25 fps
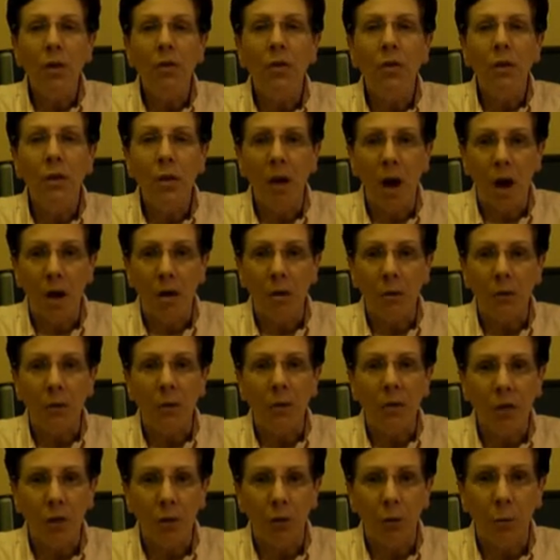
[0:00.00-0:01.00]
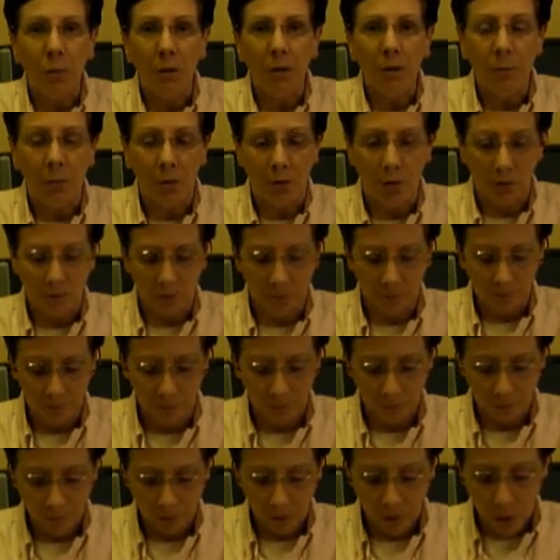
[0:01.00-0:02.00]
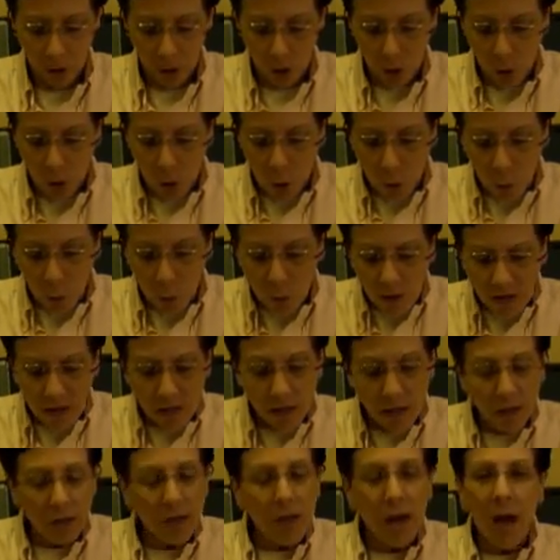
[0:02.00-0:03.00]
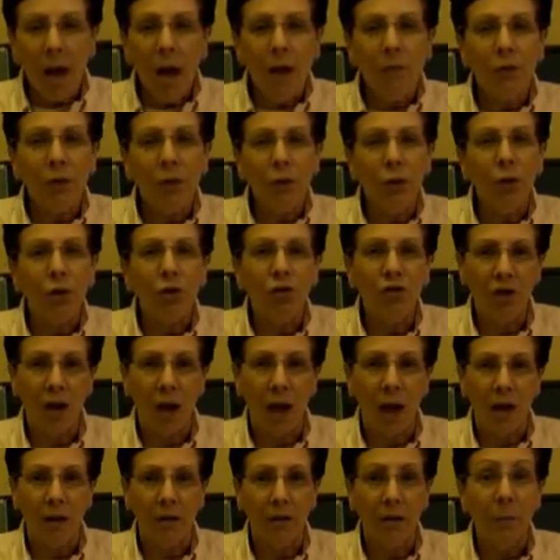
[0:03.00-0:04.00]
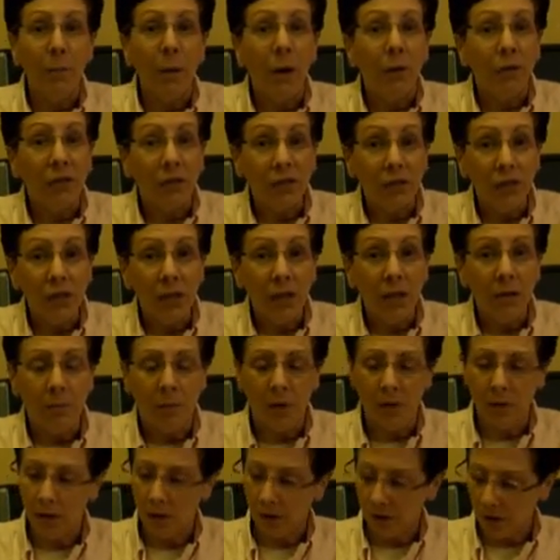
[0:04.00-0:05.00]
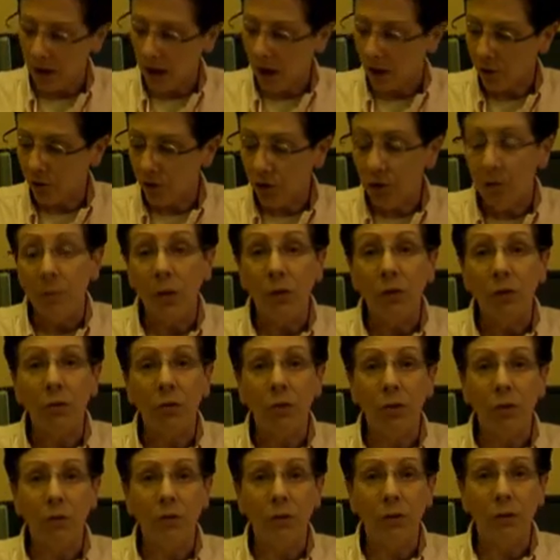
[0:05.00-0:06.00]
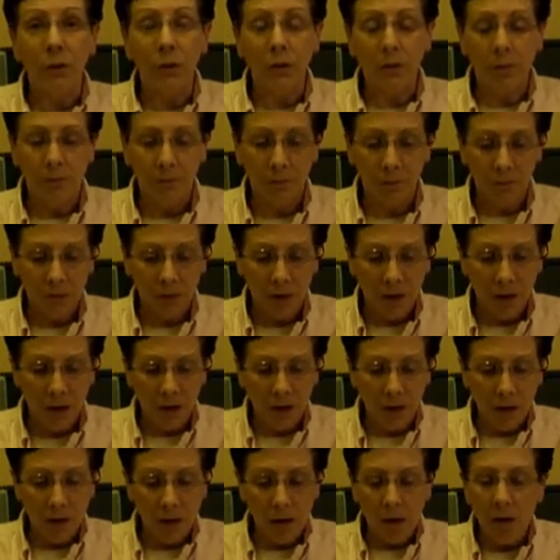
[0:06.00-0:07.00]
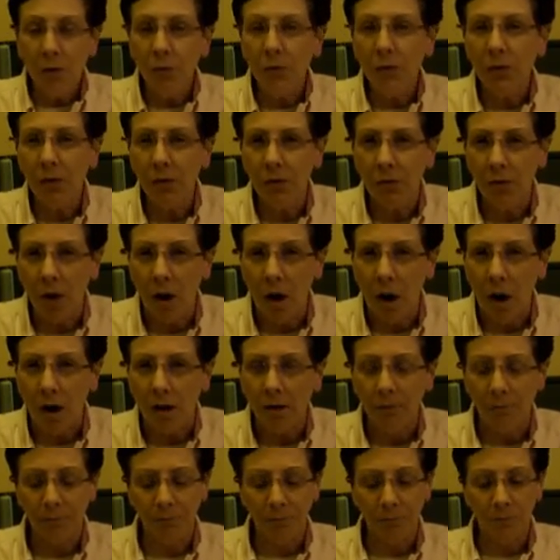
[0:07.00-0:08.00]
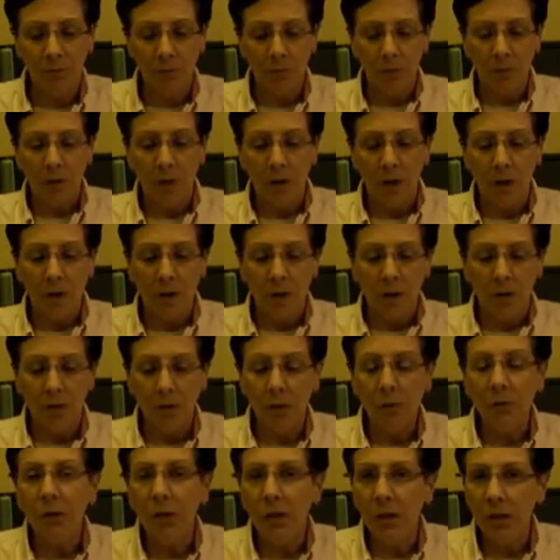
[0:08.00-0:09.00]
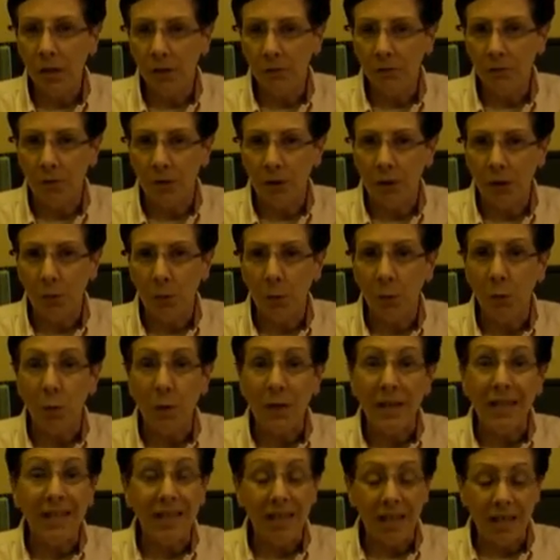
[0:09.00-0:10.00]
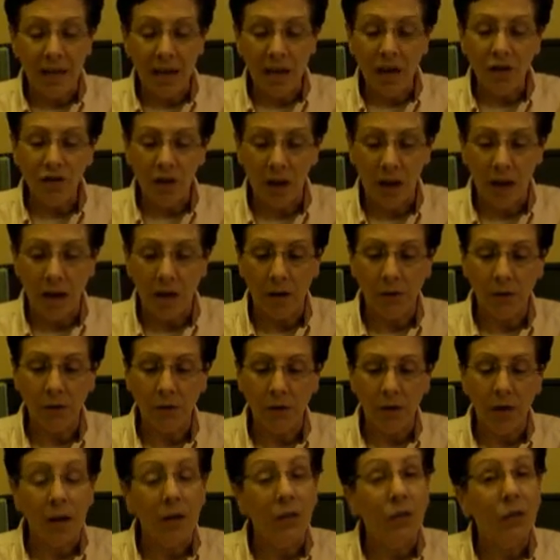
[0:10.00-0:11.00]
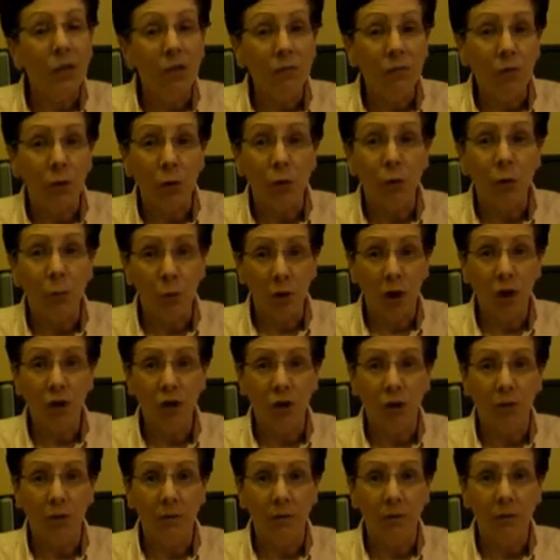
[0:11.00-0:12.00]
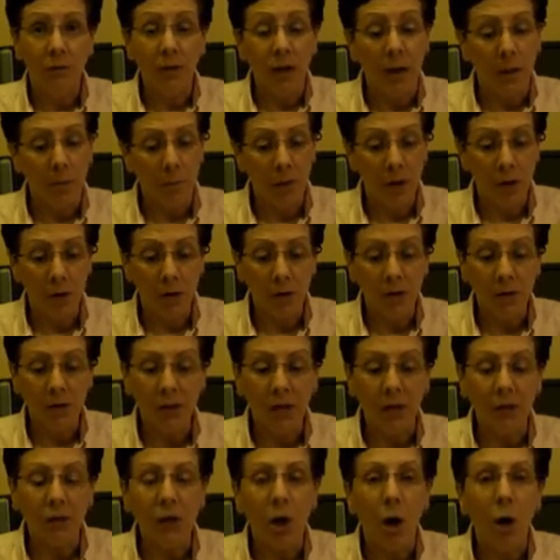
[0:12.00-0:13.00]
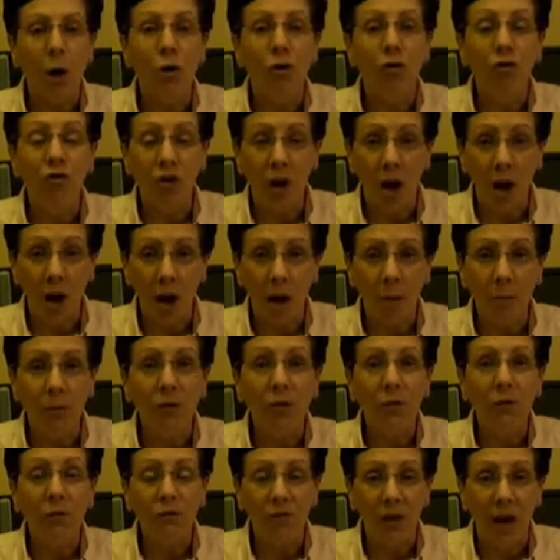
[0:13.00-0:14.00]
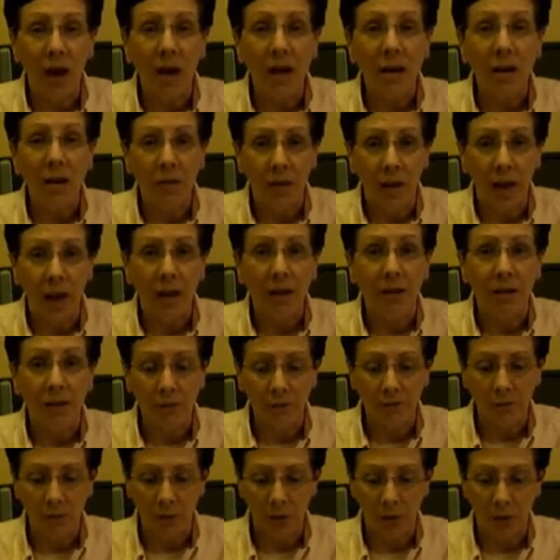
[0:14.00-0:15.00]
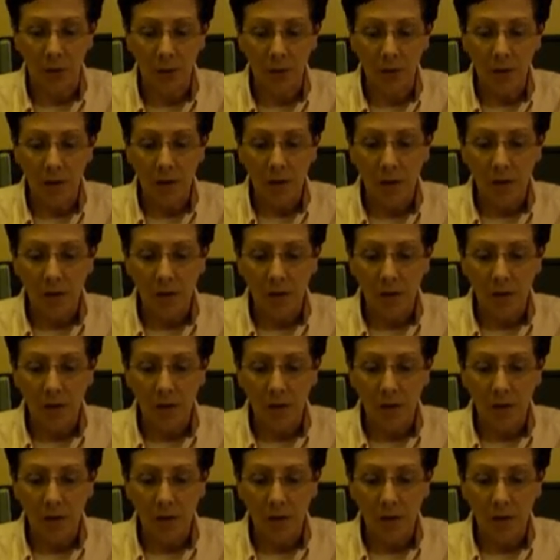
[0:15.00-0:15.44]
with guns kill people. We need to have a little chat about the stigma attached to mental illness. Here's a thought. There's a difference between teenage angst and severe depression, and parents, it's our job to find that difference.